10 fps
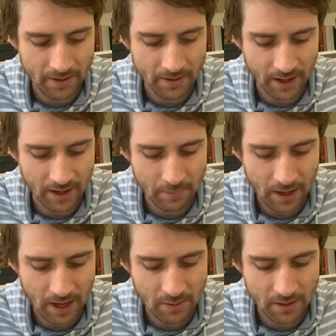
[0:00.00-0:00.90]
and gain
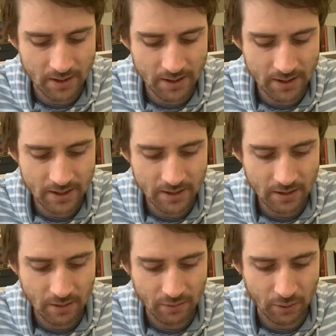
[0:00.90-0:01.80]
power
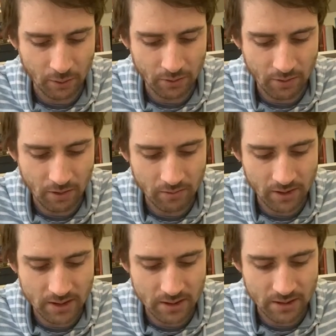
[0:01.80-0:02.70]
for all the wrong
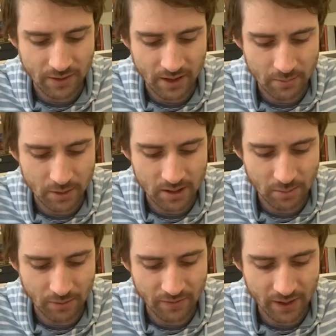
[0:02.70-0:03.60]
reasons, Father,
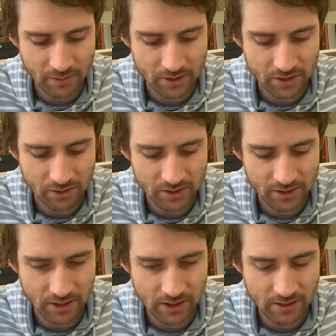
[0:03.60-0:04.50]
because we fail to
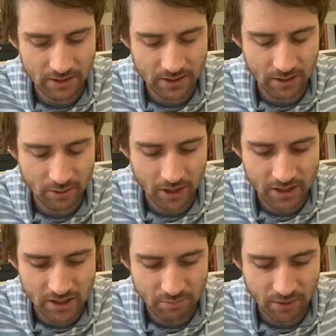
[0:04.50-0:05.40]
trust you. And so, Lord, I
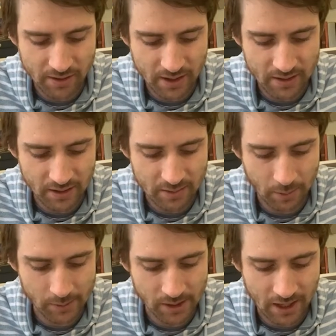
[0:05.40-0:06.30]
just pray that in this
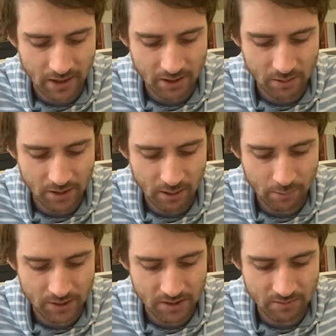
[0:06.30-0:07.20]
moment now, you would
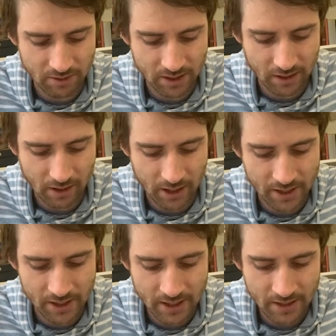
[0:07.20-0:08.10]
help us to
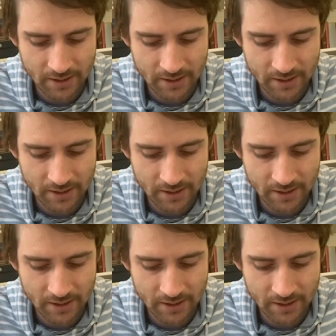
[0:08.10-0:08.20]
realign